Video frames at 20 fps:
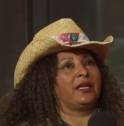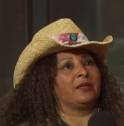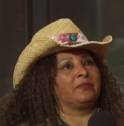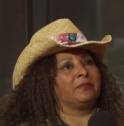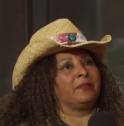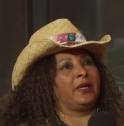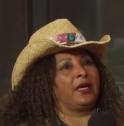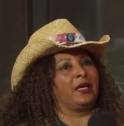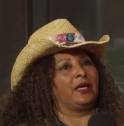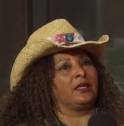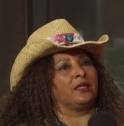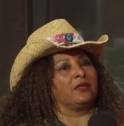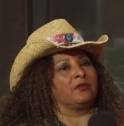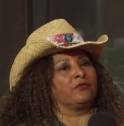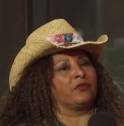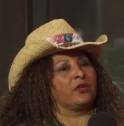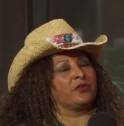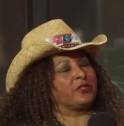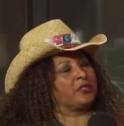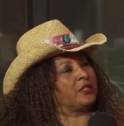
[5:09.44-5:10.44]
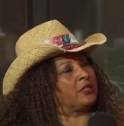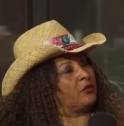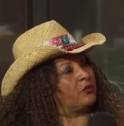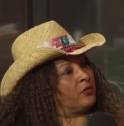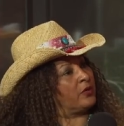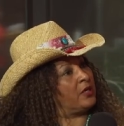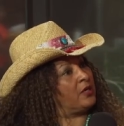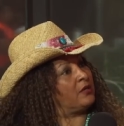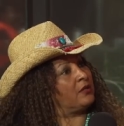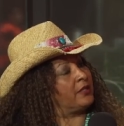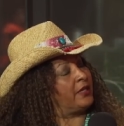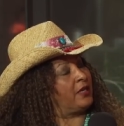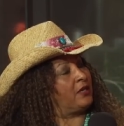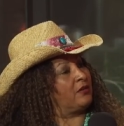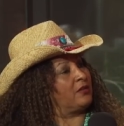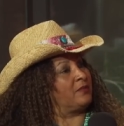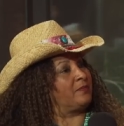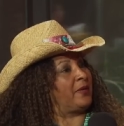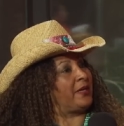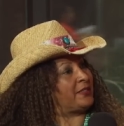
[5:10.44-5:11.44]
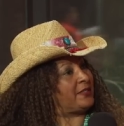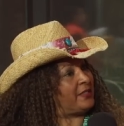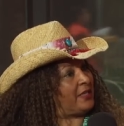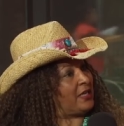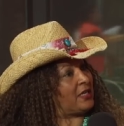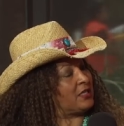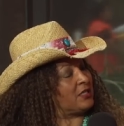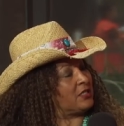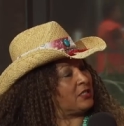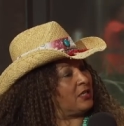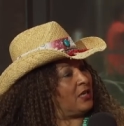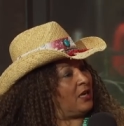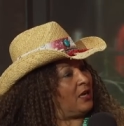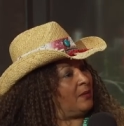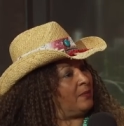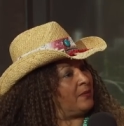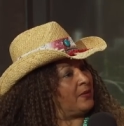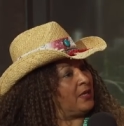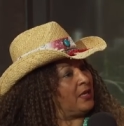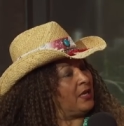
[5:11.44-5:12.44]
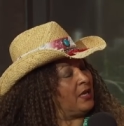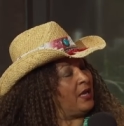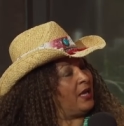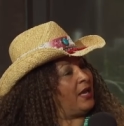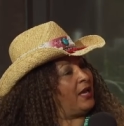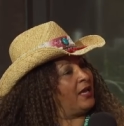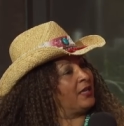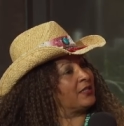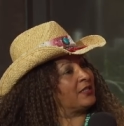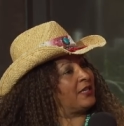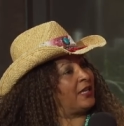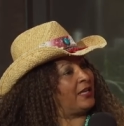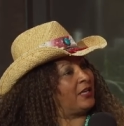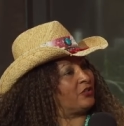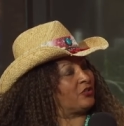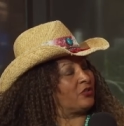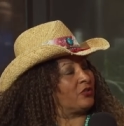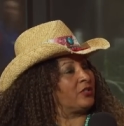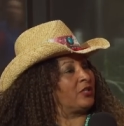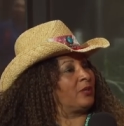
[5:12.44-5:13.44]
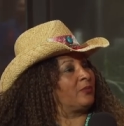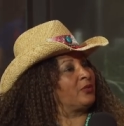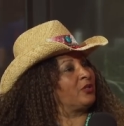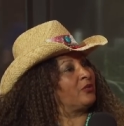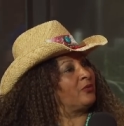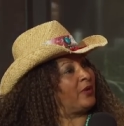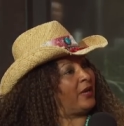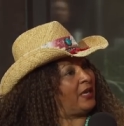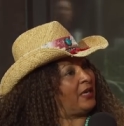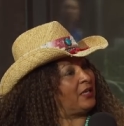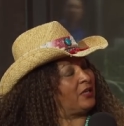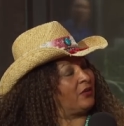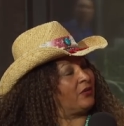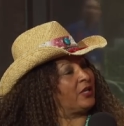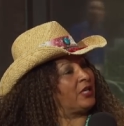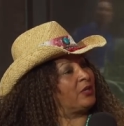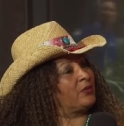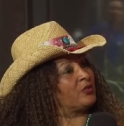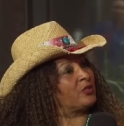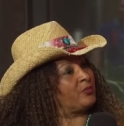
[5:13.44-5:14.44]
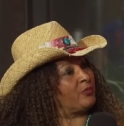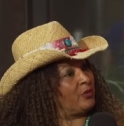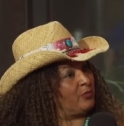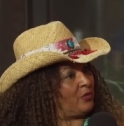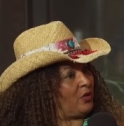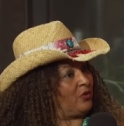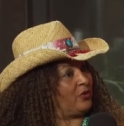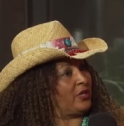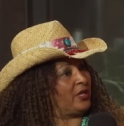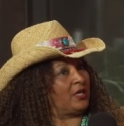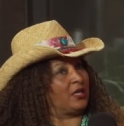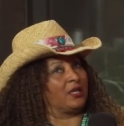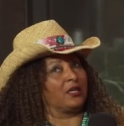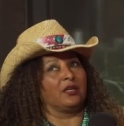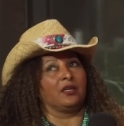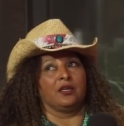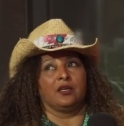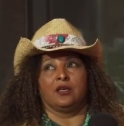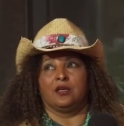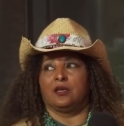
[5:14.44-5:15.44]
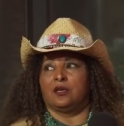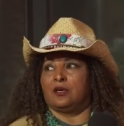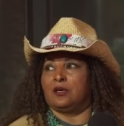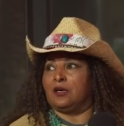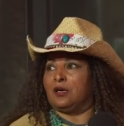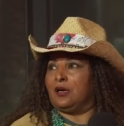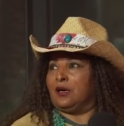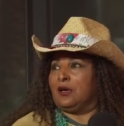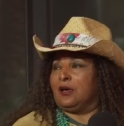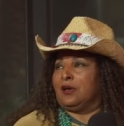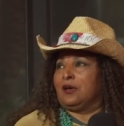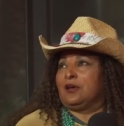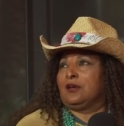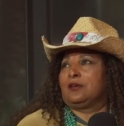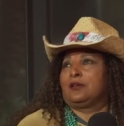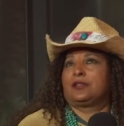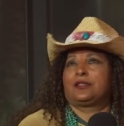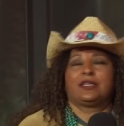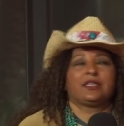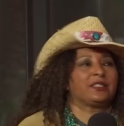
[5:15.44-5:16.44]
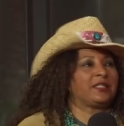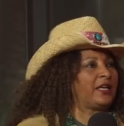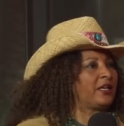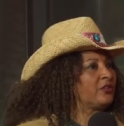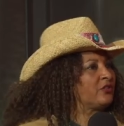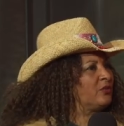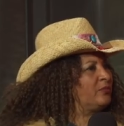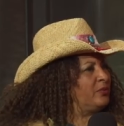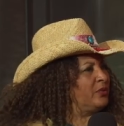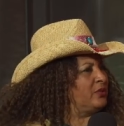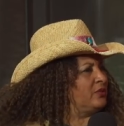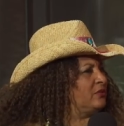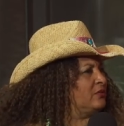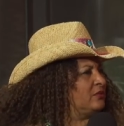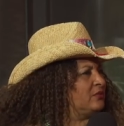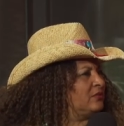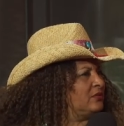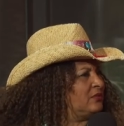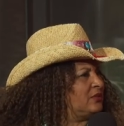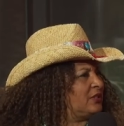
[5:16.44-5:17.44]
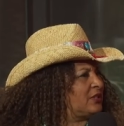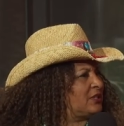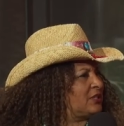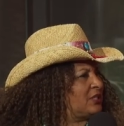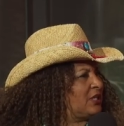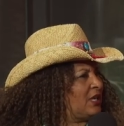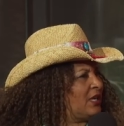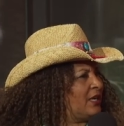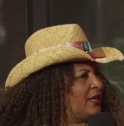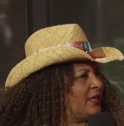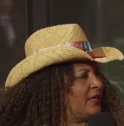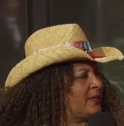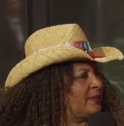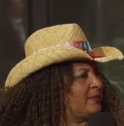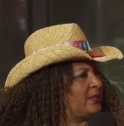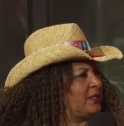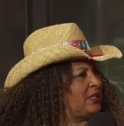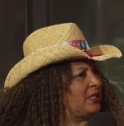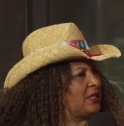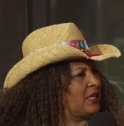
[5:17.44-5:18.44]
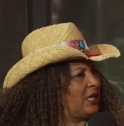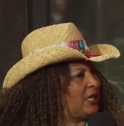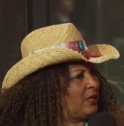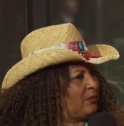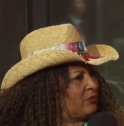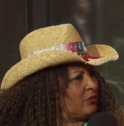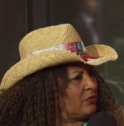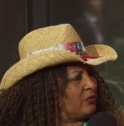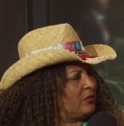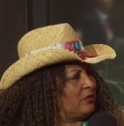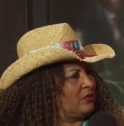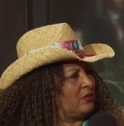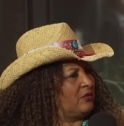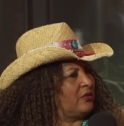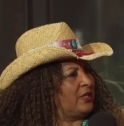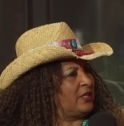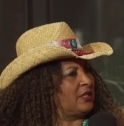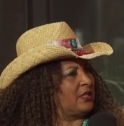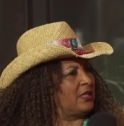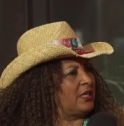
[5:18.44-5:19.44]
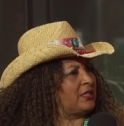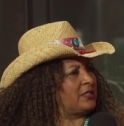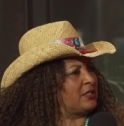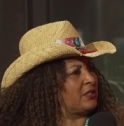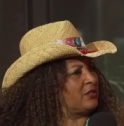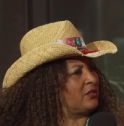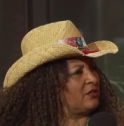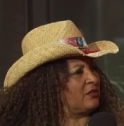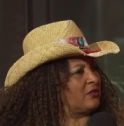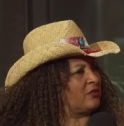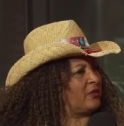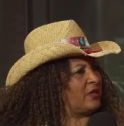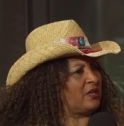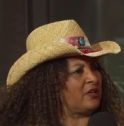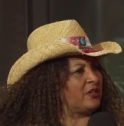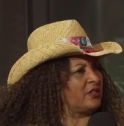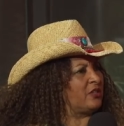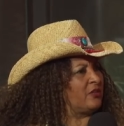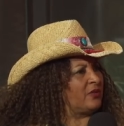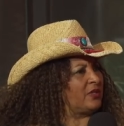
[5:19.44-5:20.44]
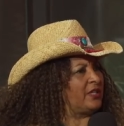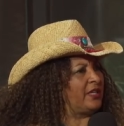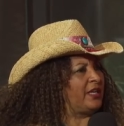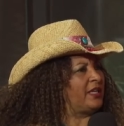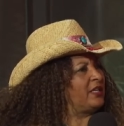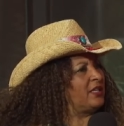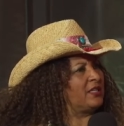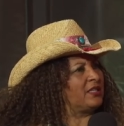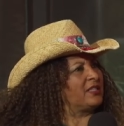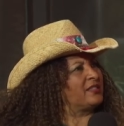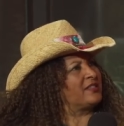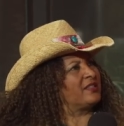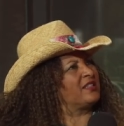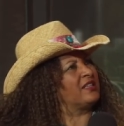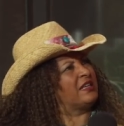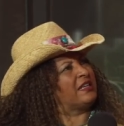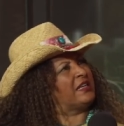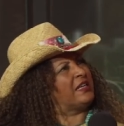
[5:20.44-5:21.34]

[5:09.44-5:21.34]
had met Rosie Grier later at my second job at KHOW Radio. He was promoting. Uh, I think Daniel Boone at the time, sure. and he came through, and they said, "You're Grier, are you related?" And I said,